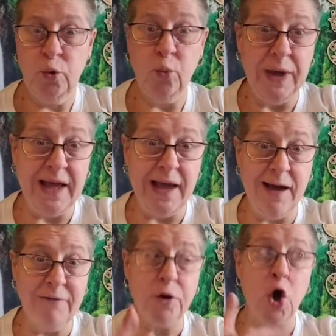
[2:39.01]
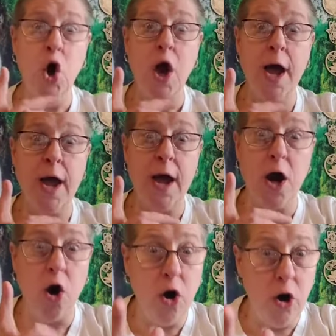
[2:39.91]
We have
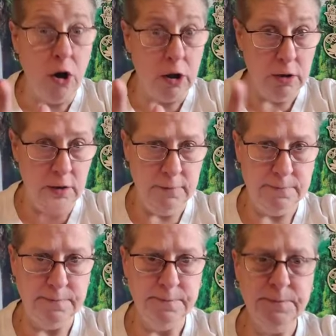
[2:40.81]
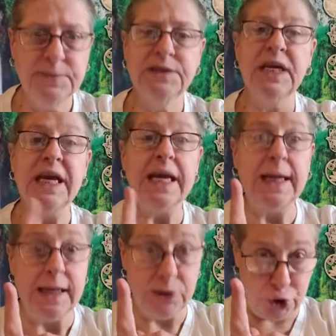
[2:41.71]
all,
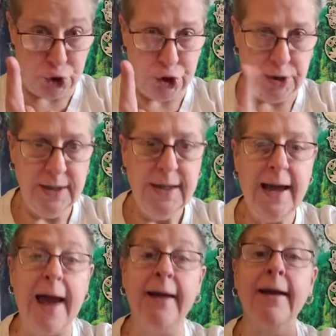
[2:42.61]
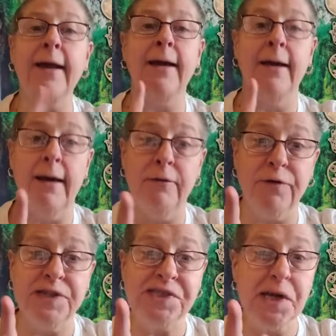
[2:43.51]
each and
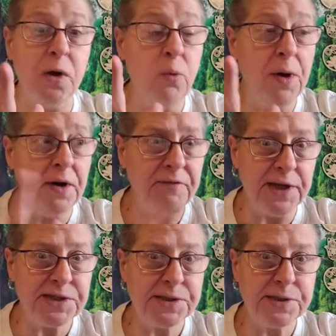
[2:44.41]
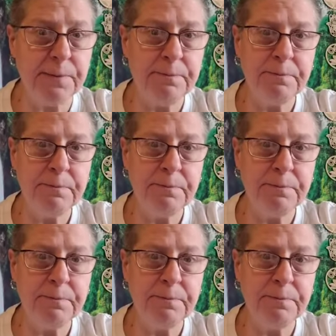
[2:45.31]
every single one of us,